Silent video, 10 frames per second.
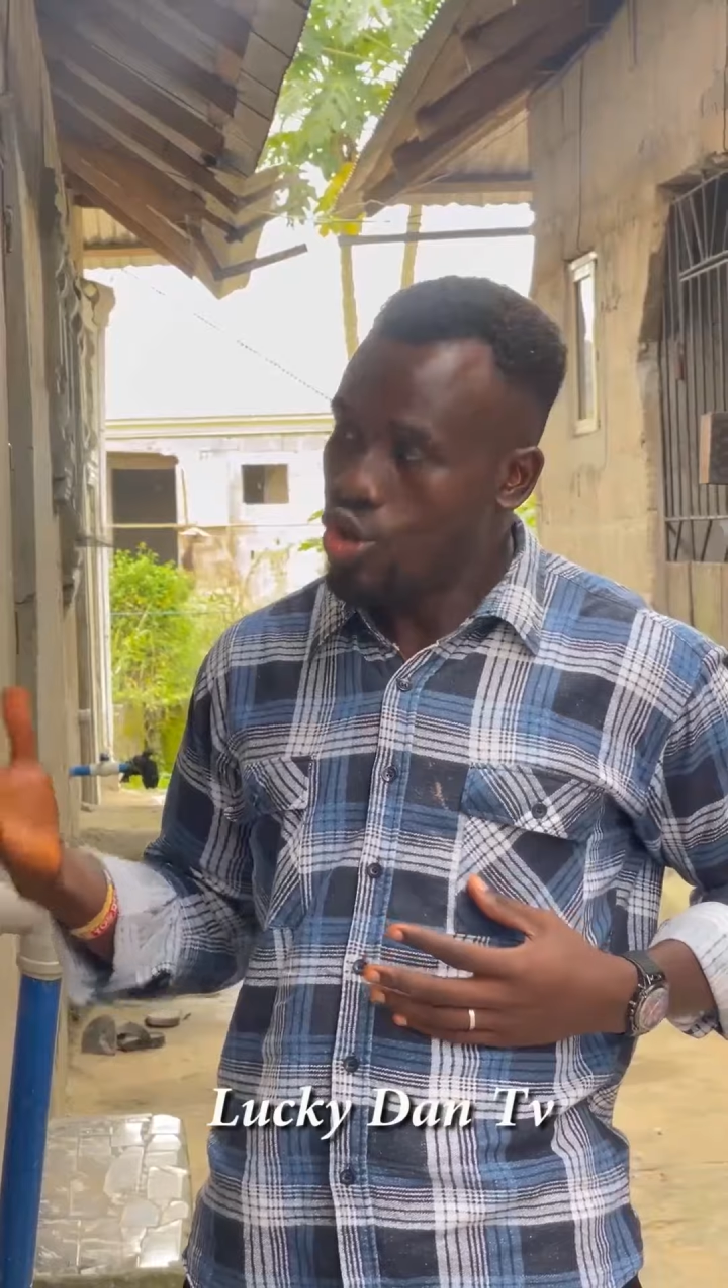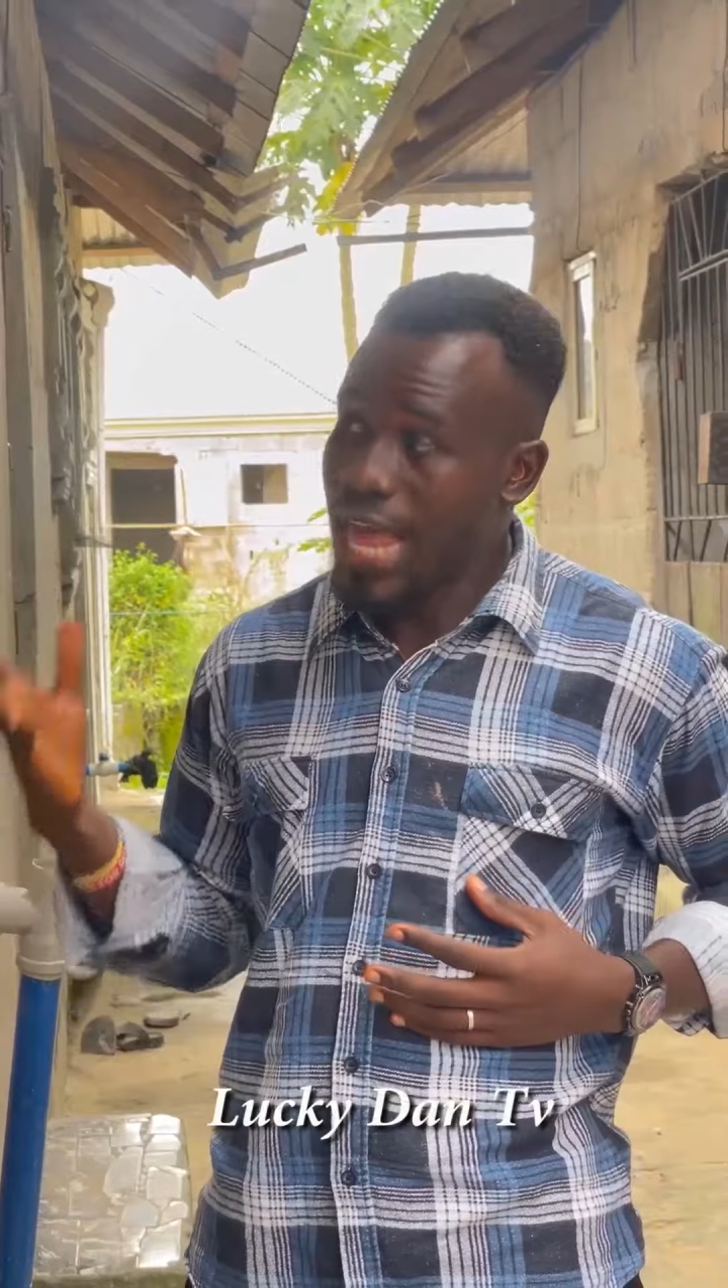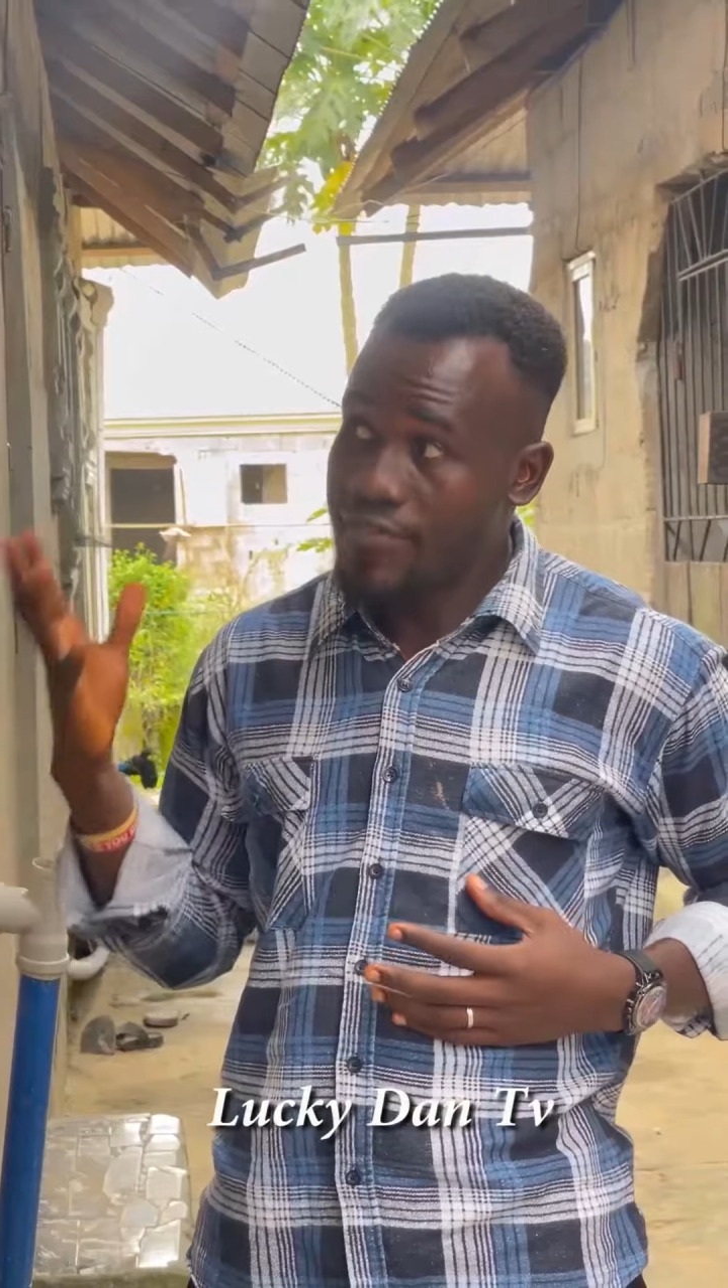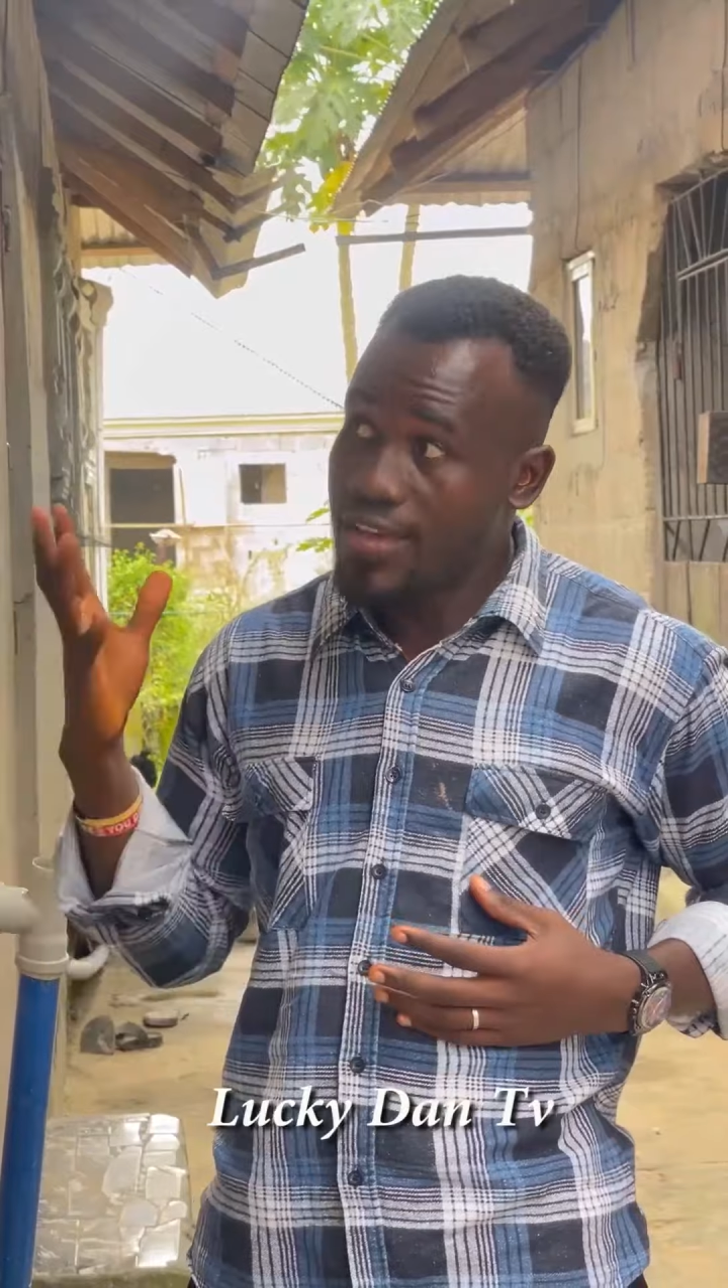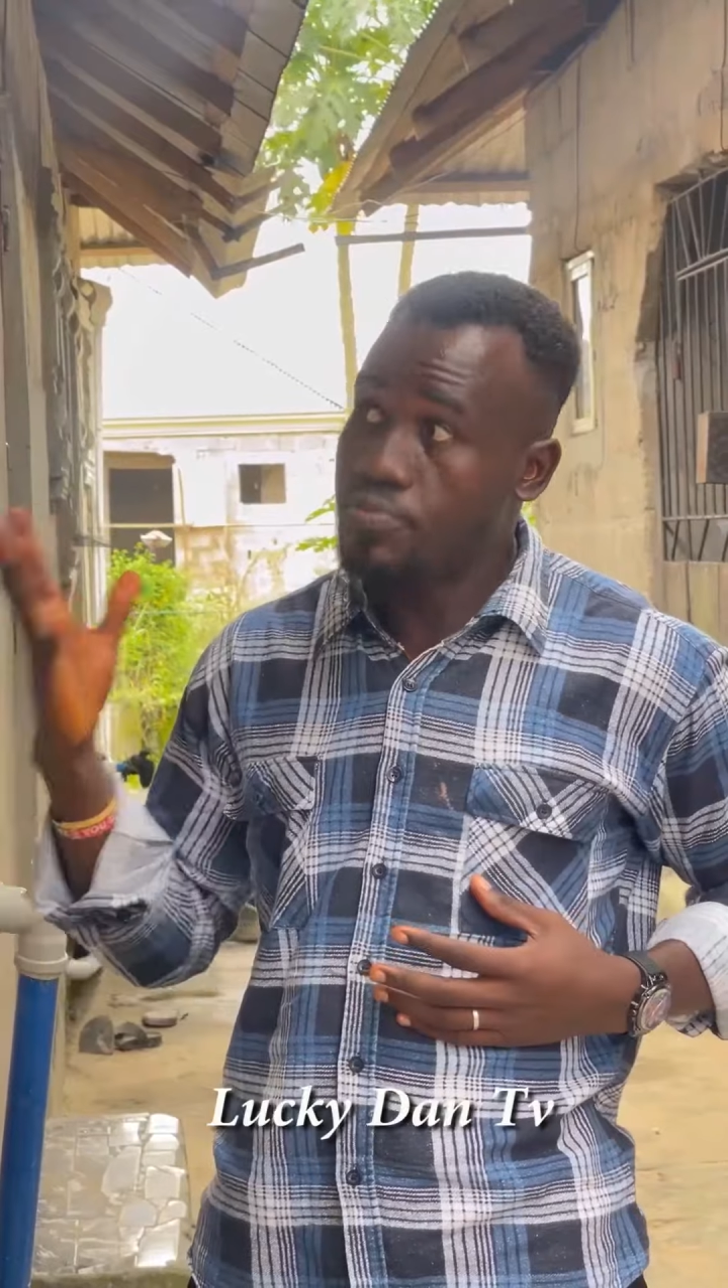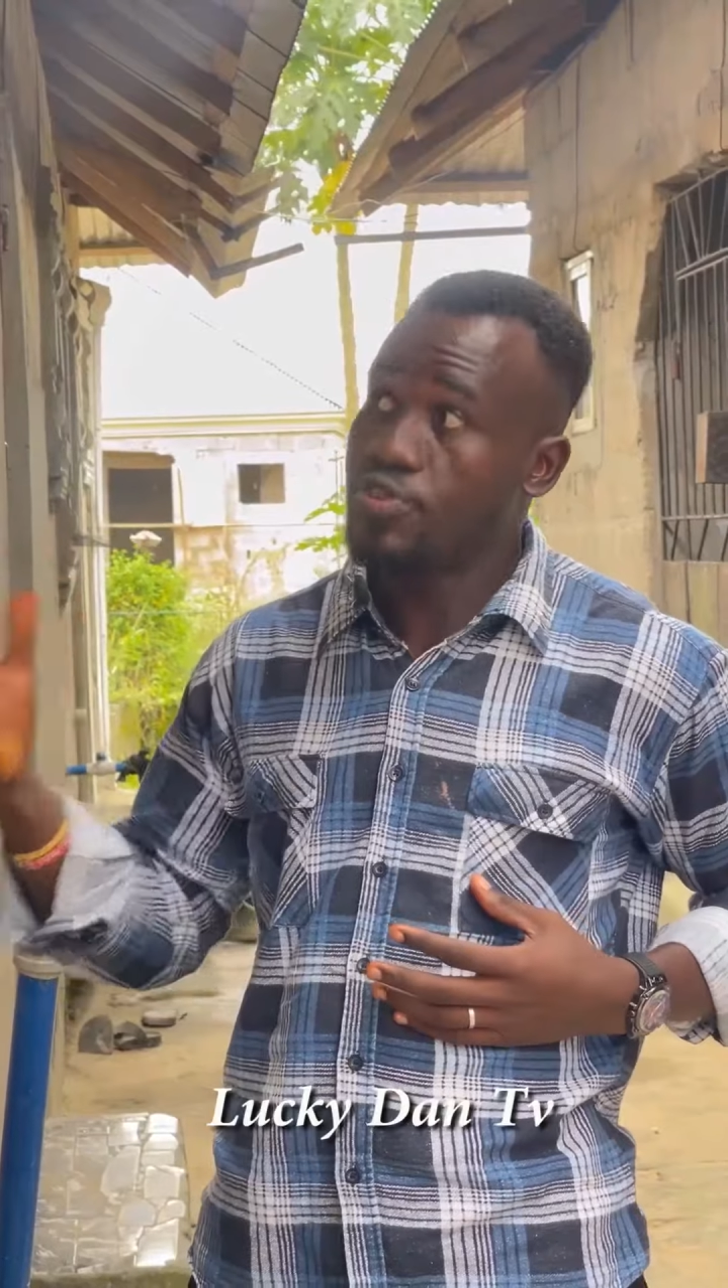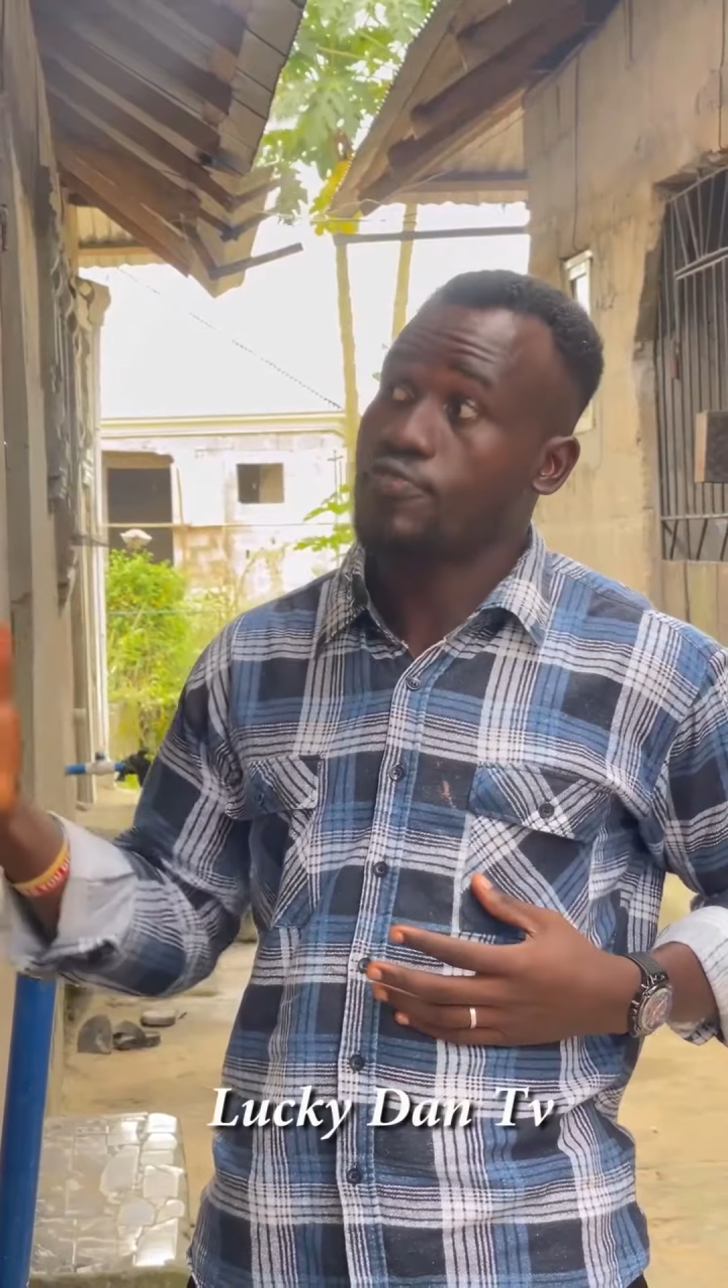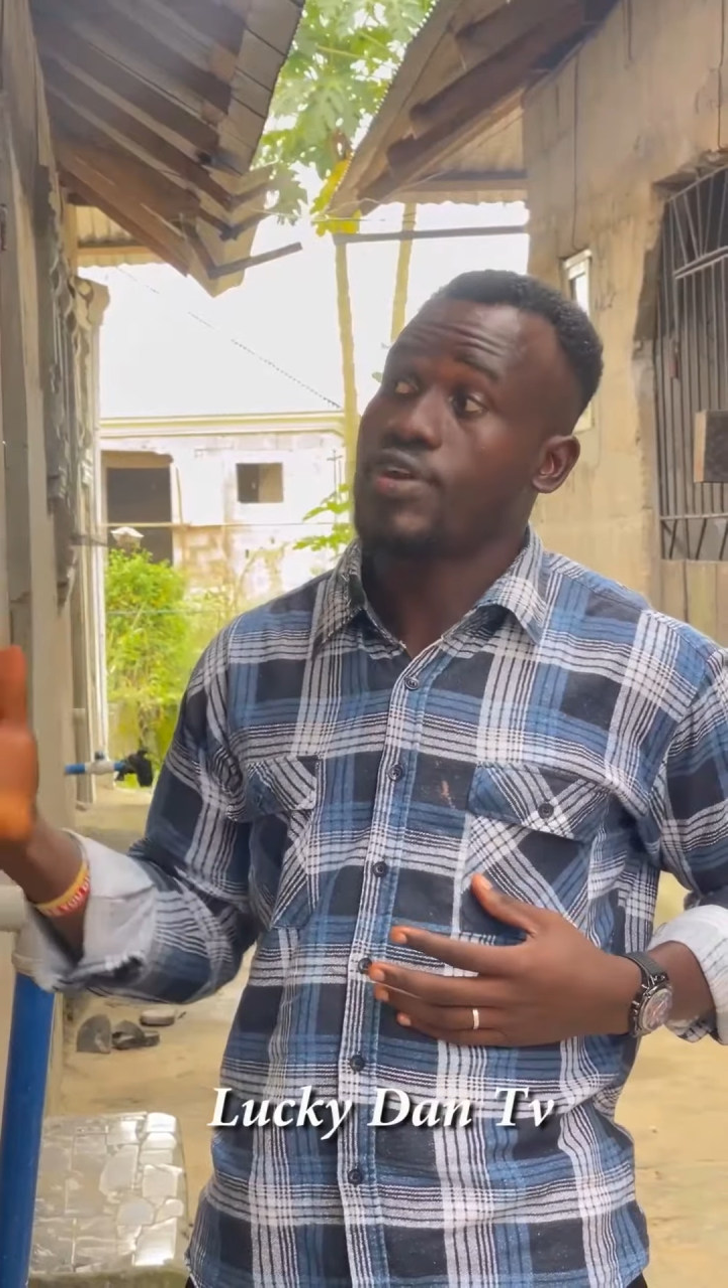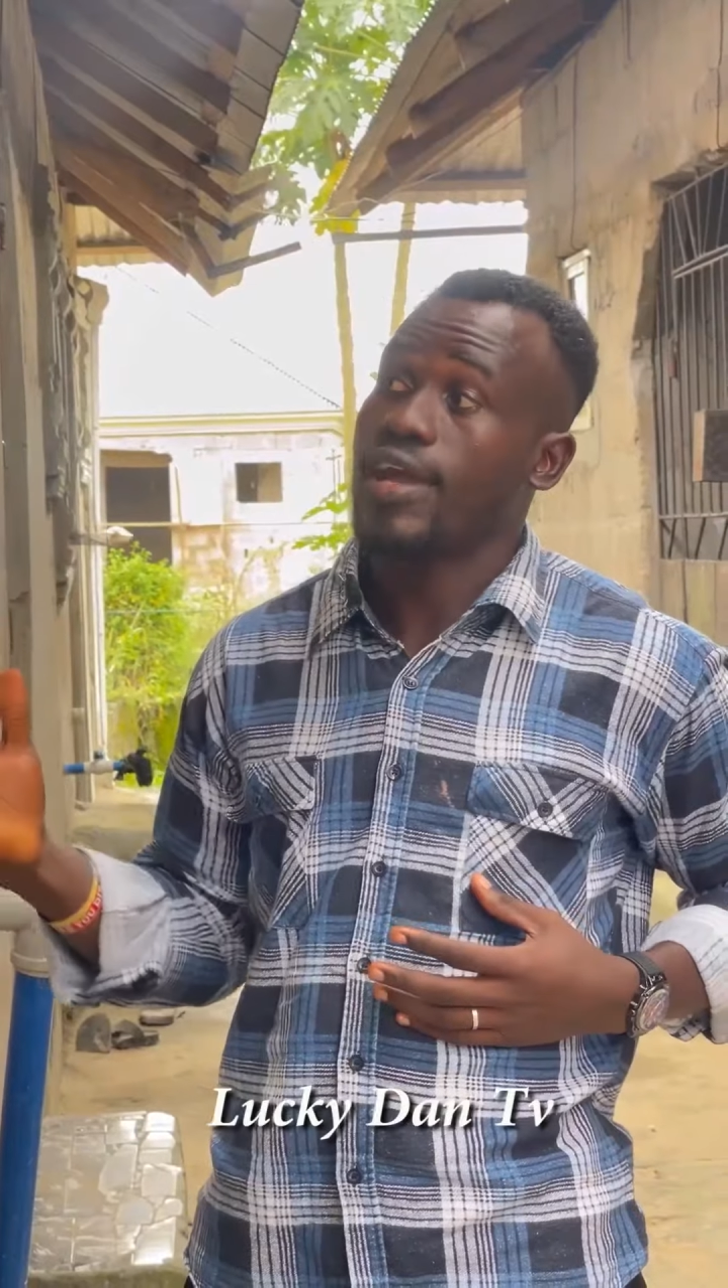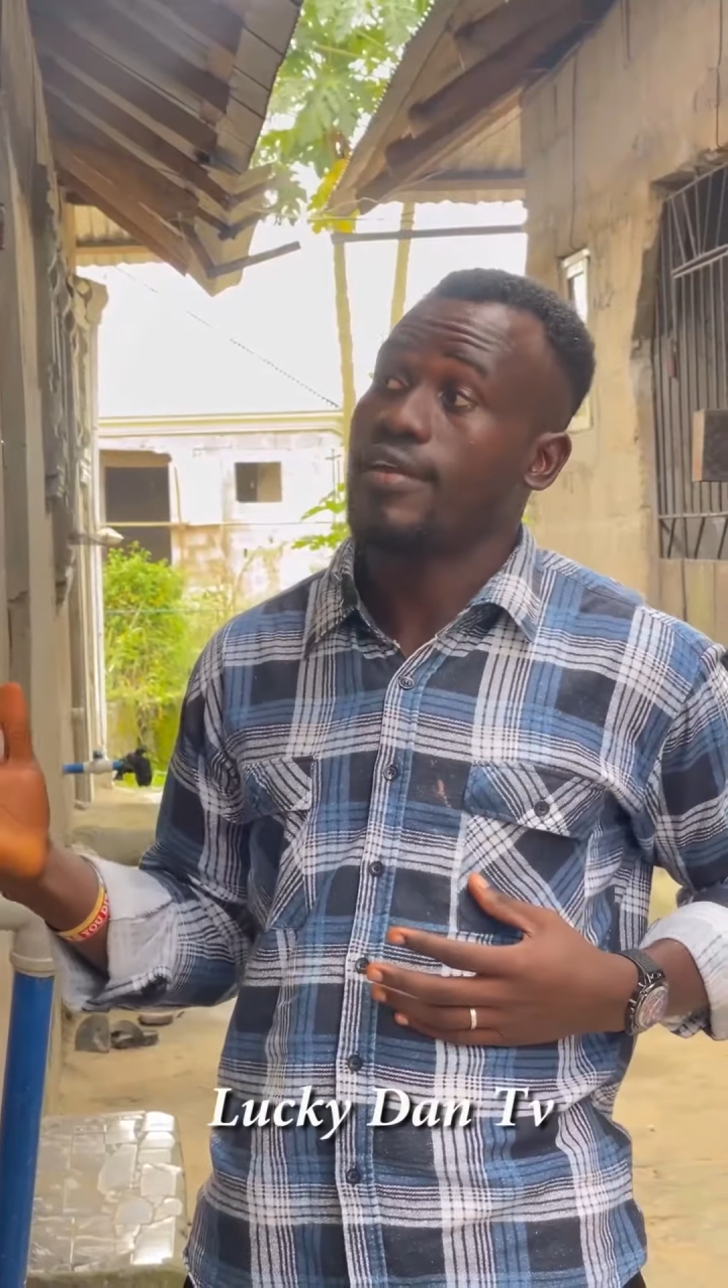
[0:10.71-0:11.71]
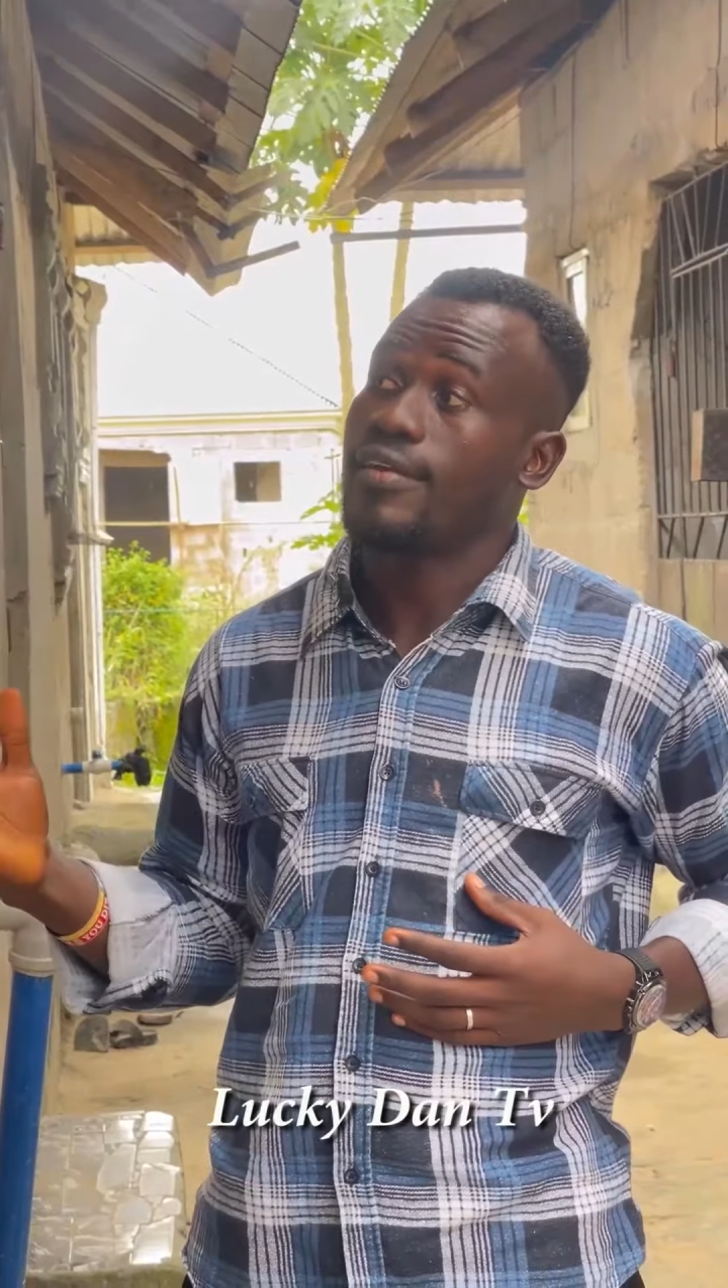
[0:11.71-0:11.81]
you're a very beautiful girl.